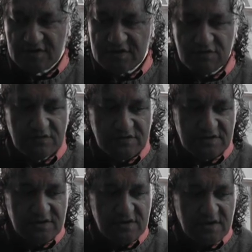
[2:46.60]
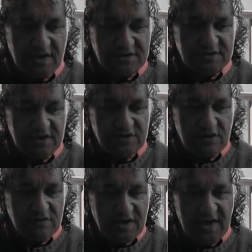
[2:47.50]
Stewart, yeah,
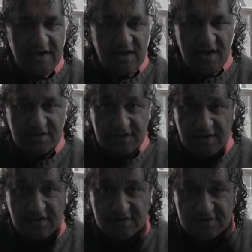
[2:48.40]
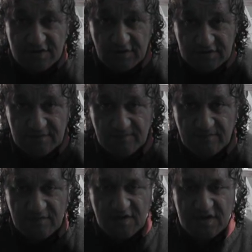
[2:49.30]
S-T-U-A-R-T, Stewart,
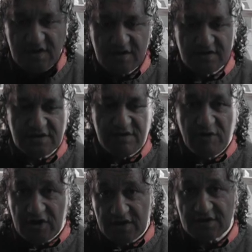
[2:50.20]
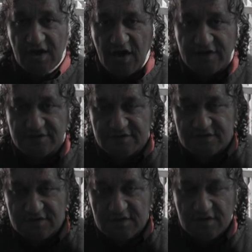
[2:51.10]
okay, in the monarch lines
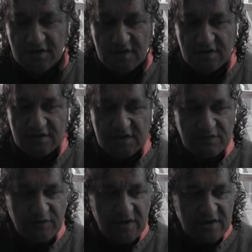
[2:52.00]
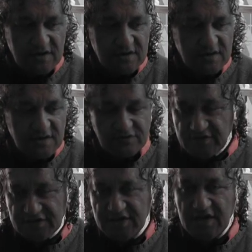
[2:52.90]
that we're
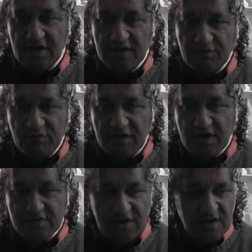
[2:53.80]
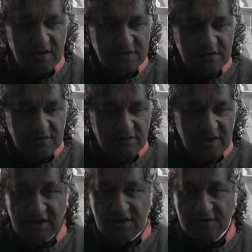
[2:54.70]
addressing here when we go to
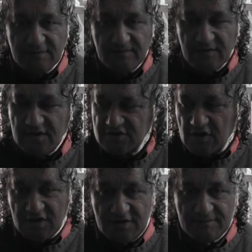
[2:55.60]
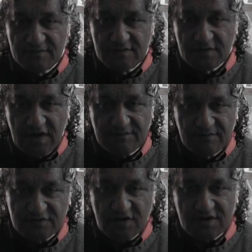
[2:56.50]
England, Scotland, right?
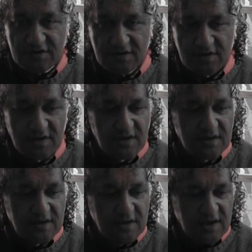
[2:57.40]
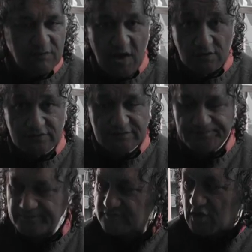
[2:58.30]
Scotland and Wales,
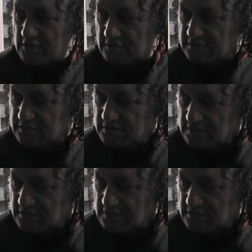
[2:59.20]
titles.